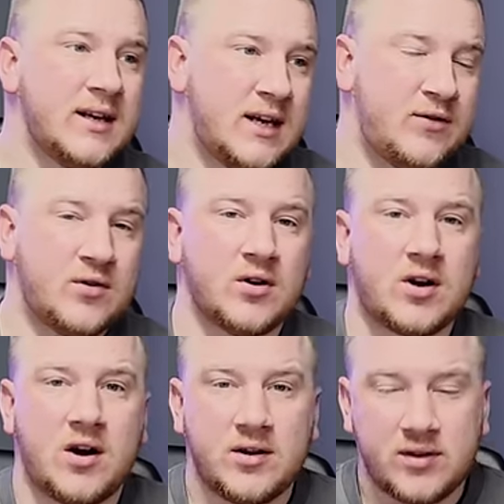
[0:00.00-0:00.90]
If you've got a
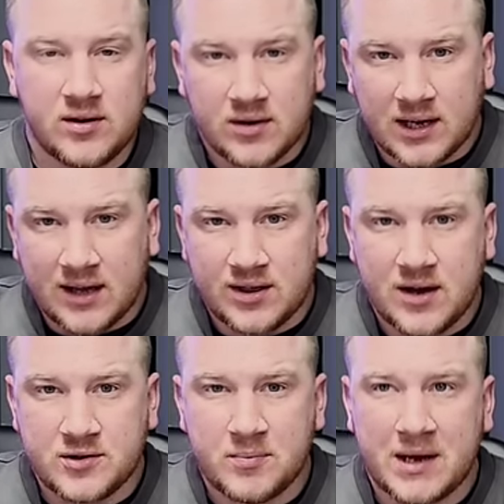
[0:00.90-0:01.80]
car you think you're going to get
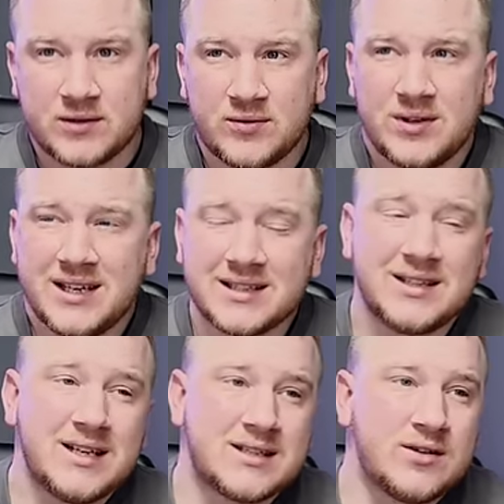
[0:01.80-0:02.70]
£1,000 for,
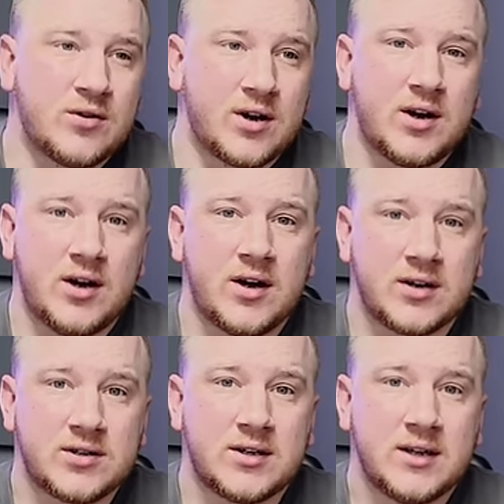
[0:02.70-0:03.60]
it's not going to
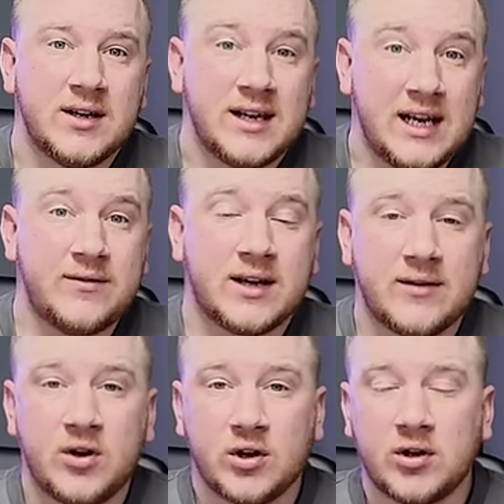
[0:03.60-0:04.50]
hurt to either
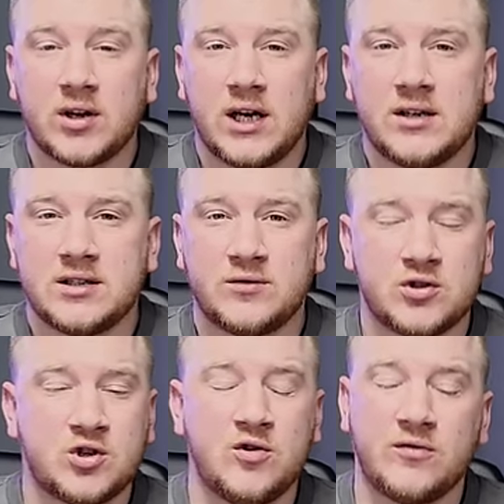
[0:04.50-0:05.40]
give it a good clean yourself,
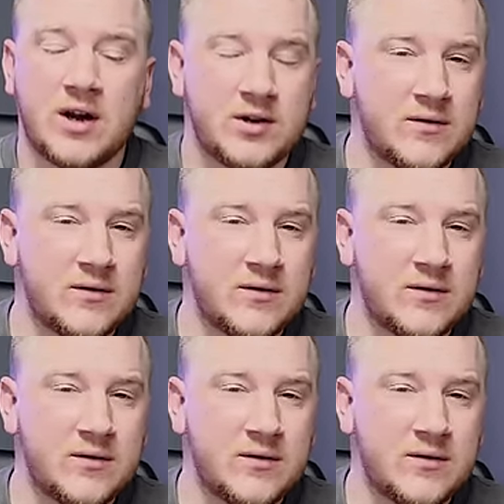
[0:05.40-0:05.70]
just to hoover out.